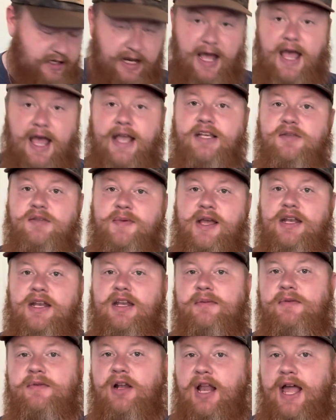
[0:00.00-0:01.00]
I expect
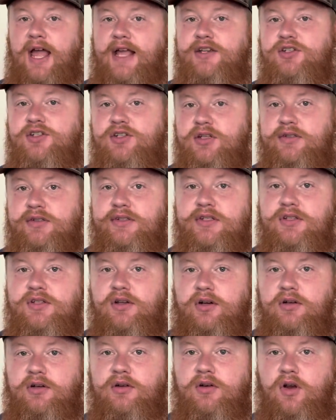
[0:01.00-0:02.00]
them to last just as
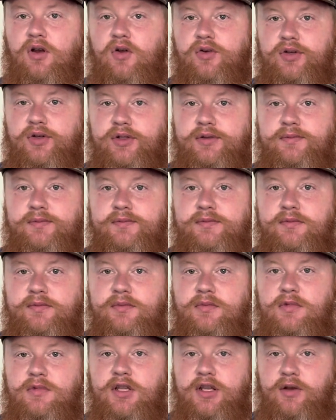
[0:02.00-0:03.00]
long or longer
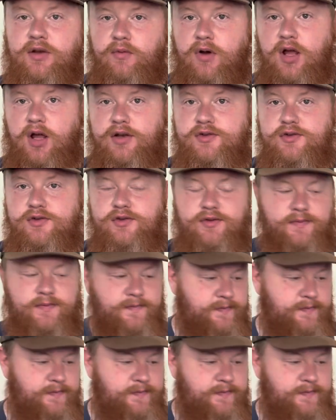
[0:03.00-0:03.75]
than the Rogers.